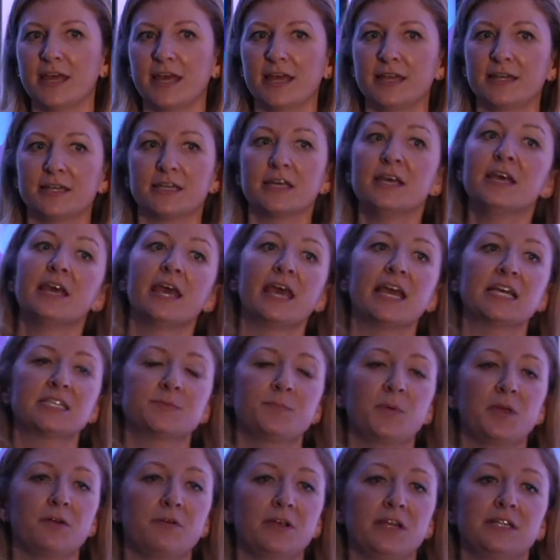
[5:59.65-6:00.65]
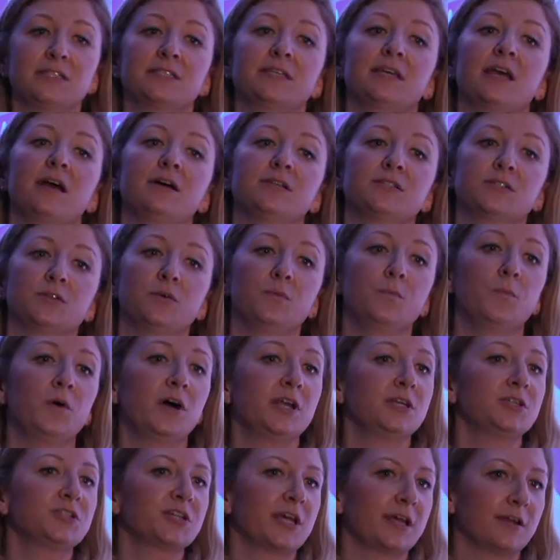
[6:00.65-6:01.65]
and experiencing us on
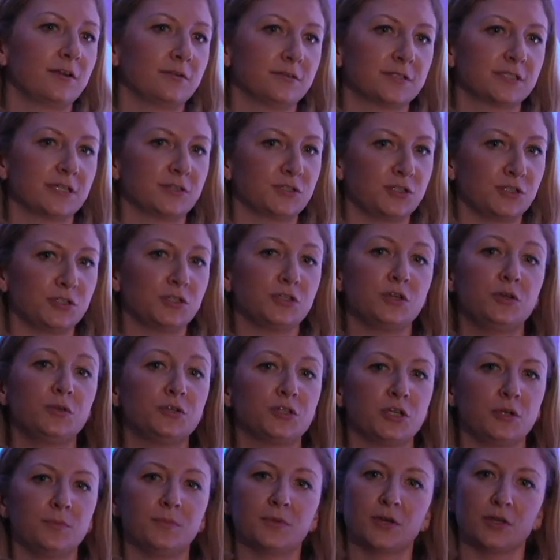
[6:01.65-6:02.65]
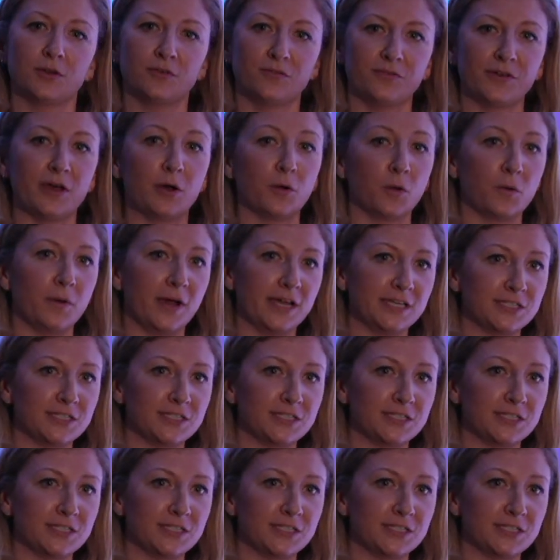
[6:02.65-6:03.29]
one channel, such as YouTube, could have felt quite